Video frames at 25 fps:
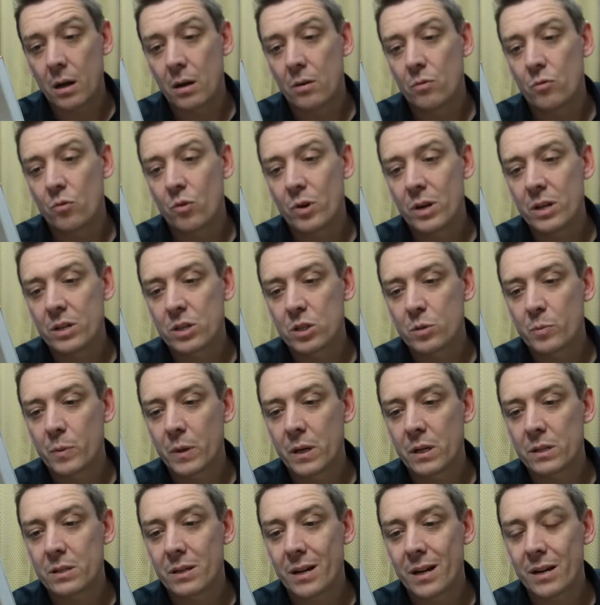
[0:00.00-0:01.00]
read
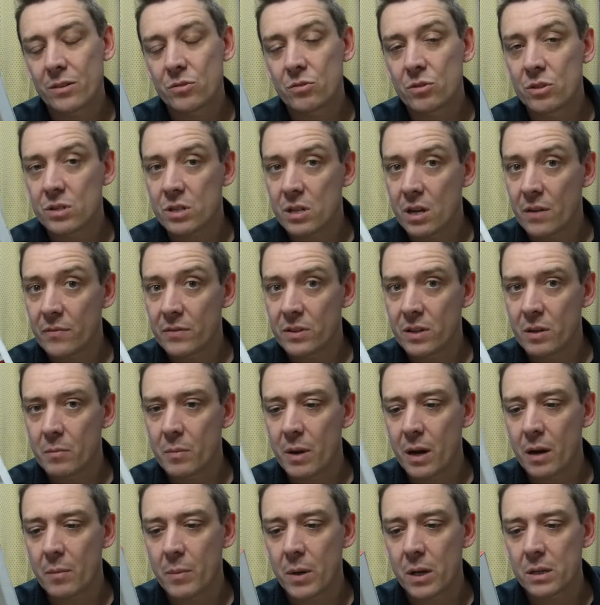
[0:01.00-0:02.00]
speeds and 170
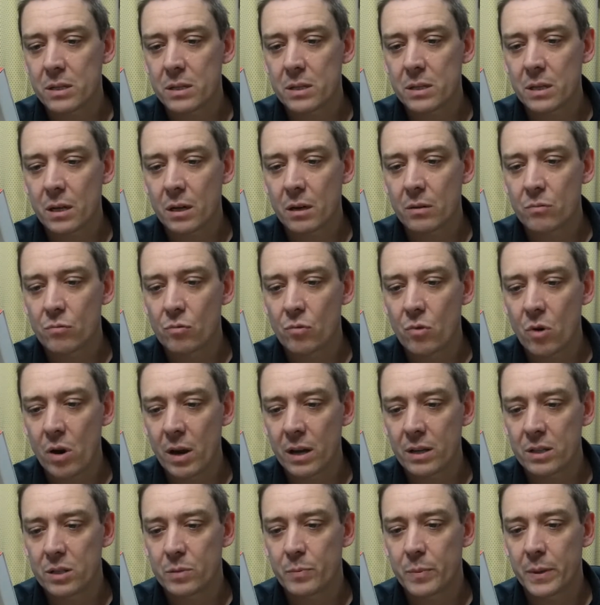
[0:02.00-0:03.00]
megabytes a second
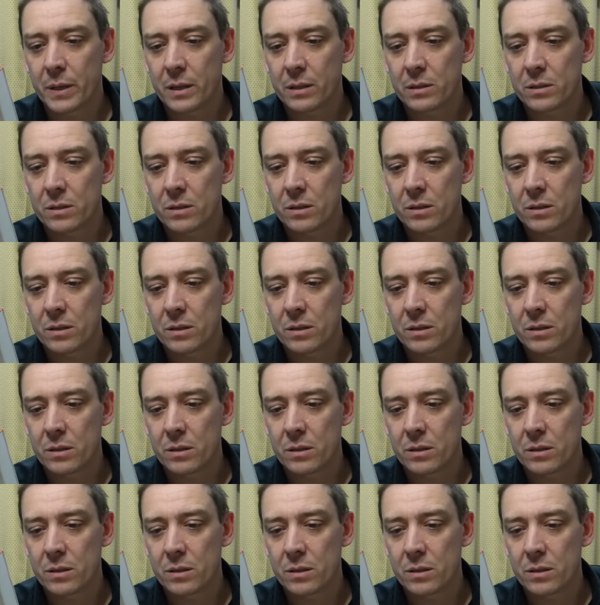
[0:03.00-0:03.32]
write speed.